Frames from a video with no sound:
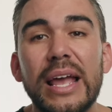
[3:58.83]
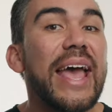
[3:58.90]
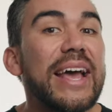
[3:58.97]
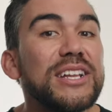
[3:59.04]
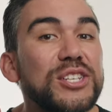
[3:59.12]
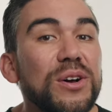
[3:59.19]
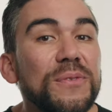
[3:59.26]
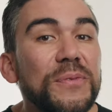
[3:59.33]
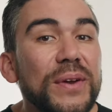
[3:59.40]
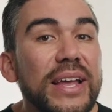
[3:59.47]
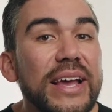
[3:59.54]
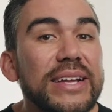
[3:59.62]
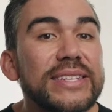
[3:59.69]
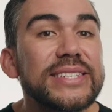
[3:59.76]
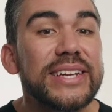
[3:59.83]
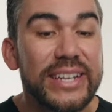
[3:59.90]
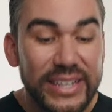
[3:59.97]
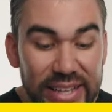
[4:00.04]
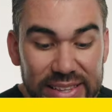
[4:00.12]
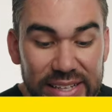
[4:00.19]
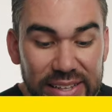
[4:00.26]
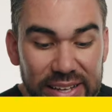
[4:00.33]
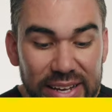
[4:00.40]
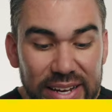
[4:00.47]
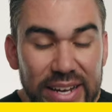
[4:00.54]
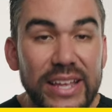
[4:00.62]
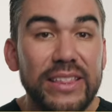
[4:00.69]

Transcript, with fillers: and don't forget to click the link